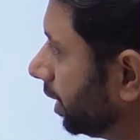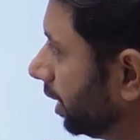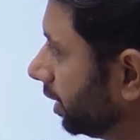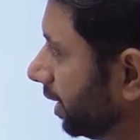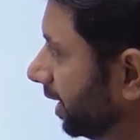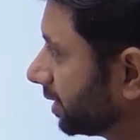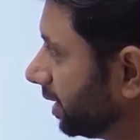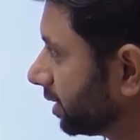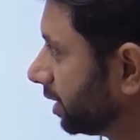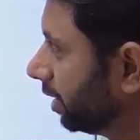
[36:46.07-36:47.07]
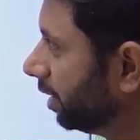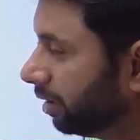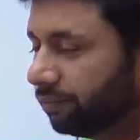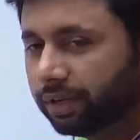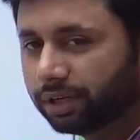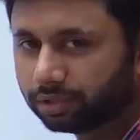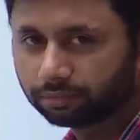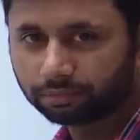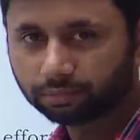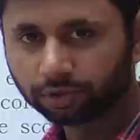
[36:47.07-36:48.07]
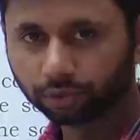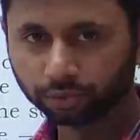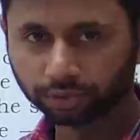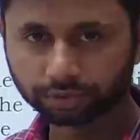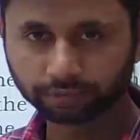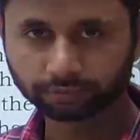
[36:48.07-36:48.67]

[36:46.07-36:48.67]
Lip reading: In the next lecture, we'll do this.